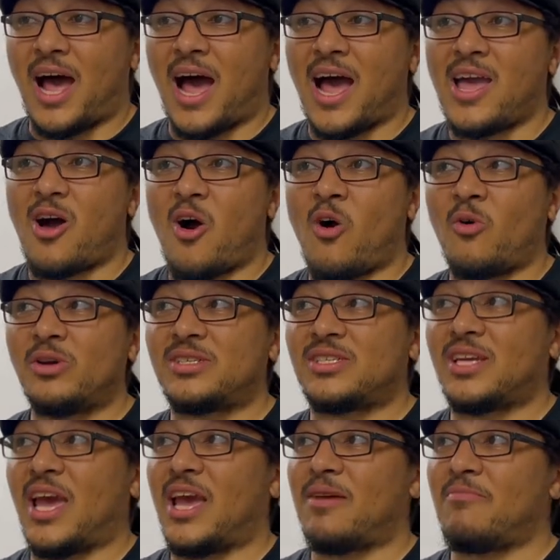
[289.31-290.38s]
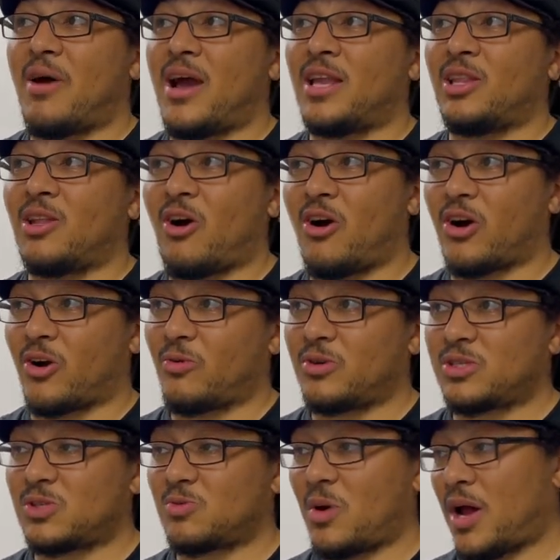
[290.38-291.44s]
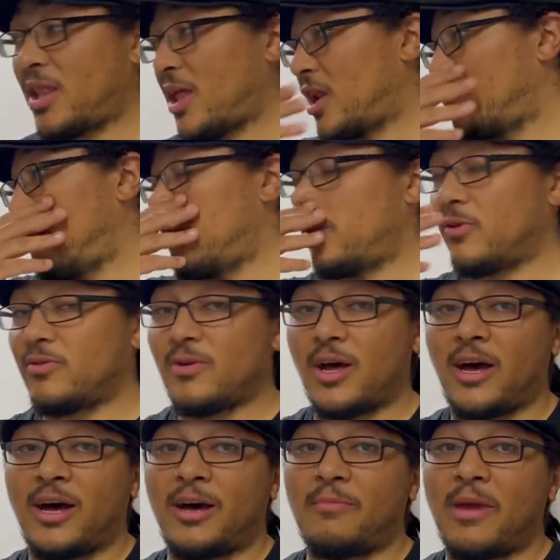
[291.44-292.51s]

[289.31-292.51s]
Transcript: I always take mine longer, which is why a lot of people uh,